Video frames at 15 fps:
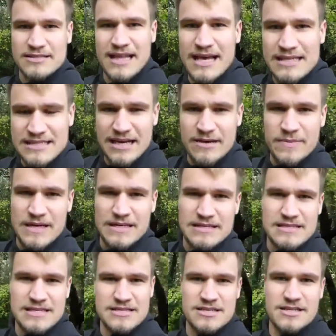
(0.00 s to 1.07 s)
So that is going to be a
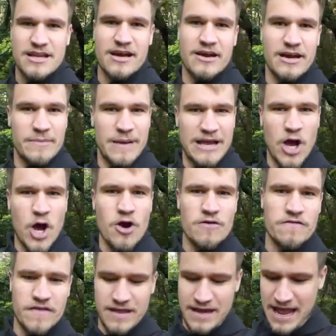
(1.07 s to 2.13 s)
decision that I'm going to make
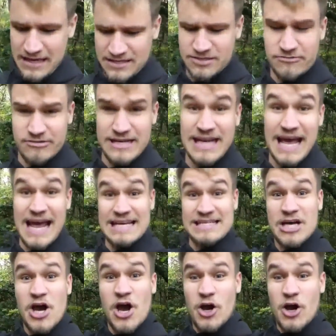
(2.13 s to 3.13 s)
over the next 3 days.